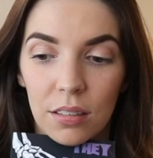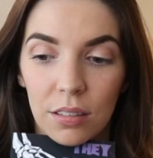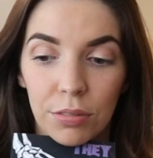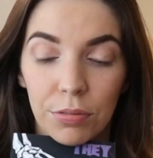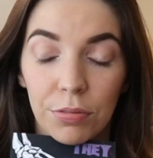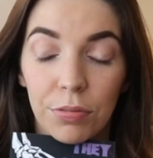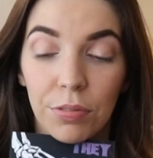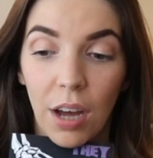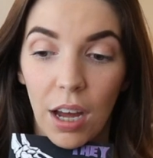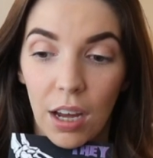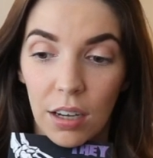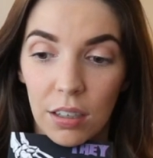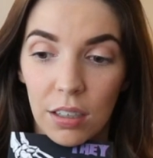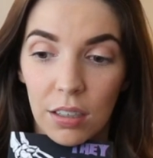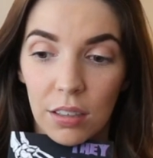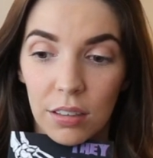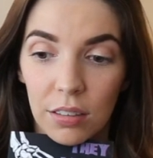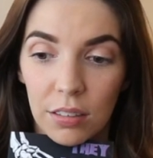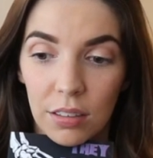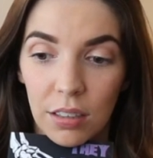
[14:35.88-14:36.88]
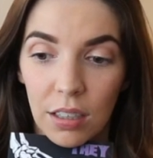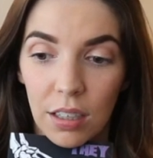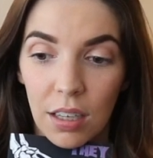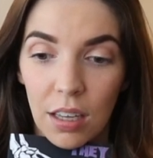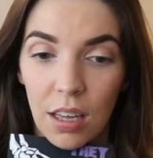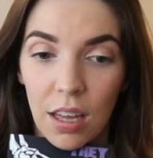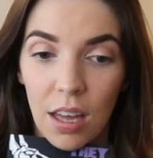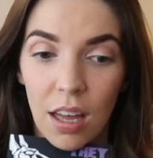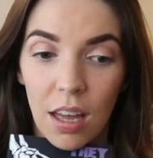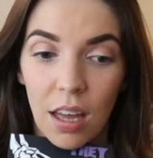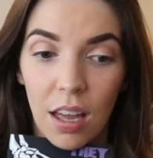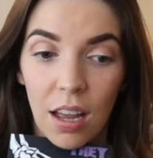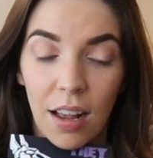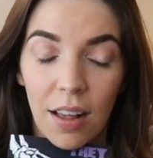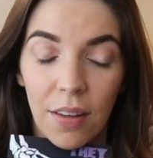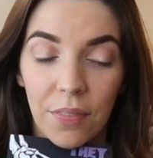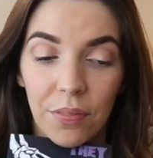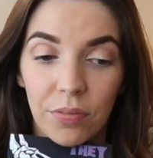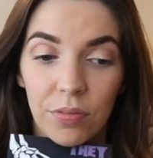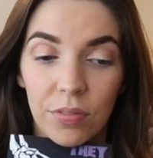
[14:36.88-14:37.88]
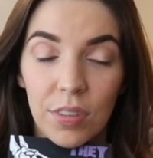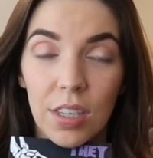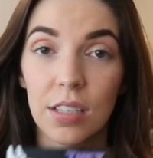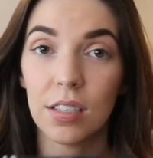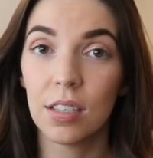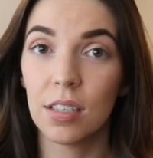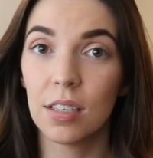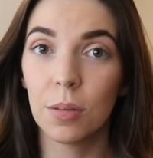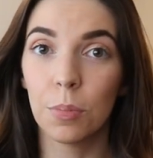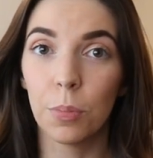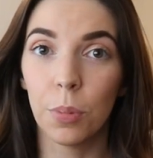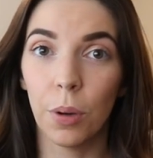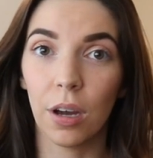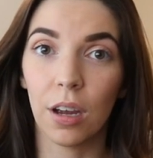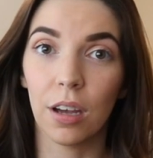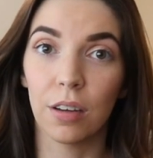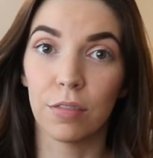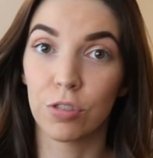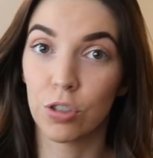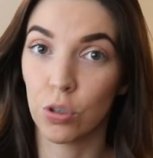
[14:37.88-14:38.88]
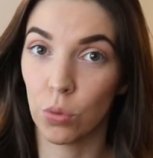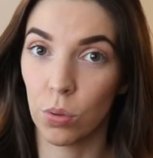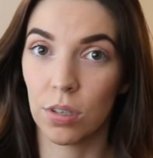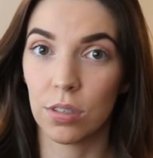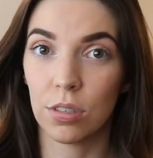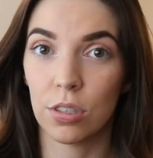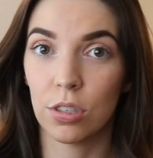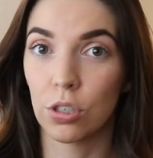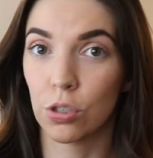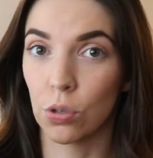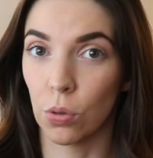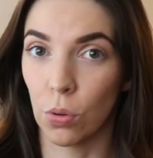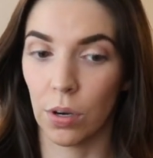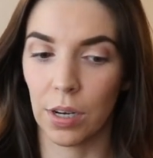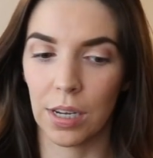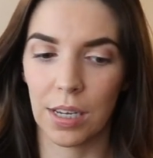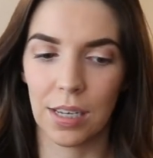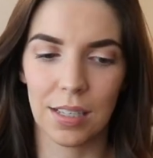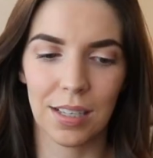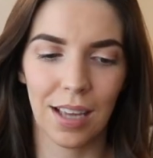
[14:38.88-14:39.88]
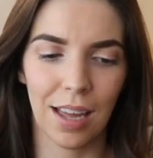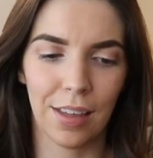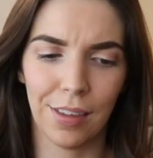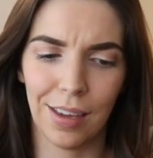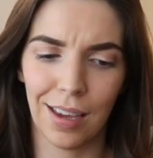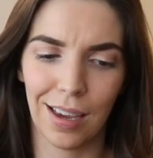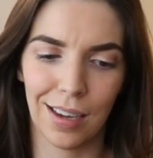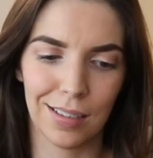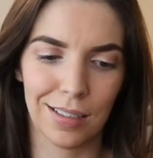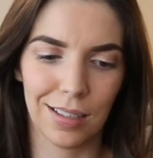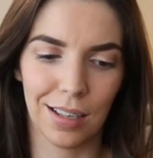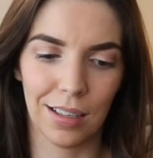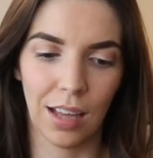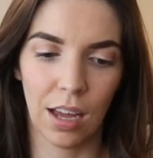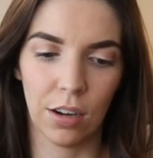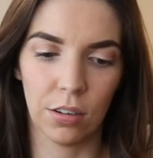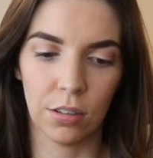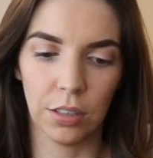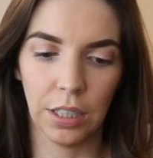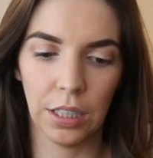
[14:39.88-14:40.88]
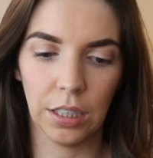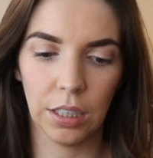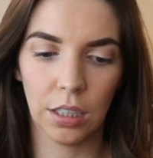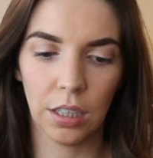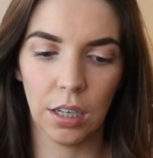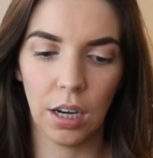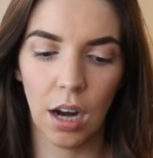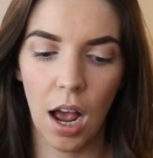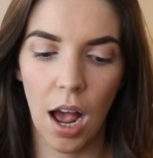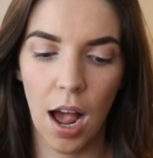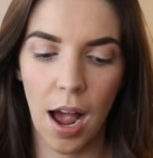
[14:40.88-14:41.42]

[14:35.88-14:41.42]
Fuck. This is a book of short stories. I think I said that earlier.